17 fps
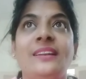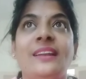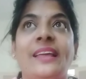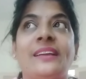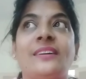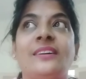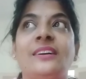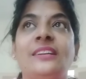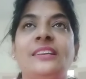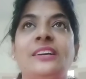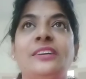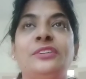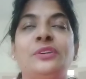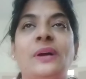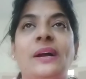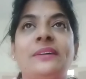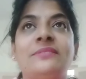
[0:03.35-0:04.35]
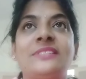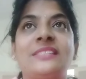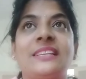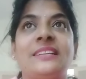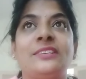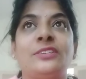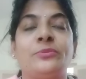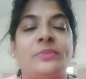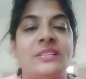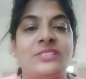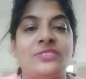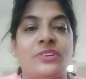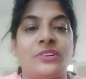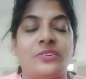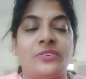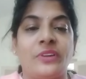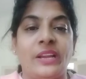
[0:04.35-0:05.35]
Like earlier you have seen
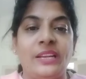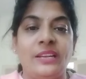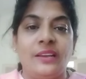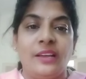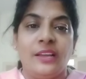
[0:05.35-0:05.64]
domestic trade.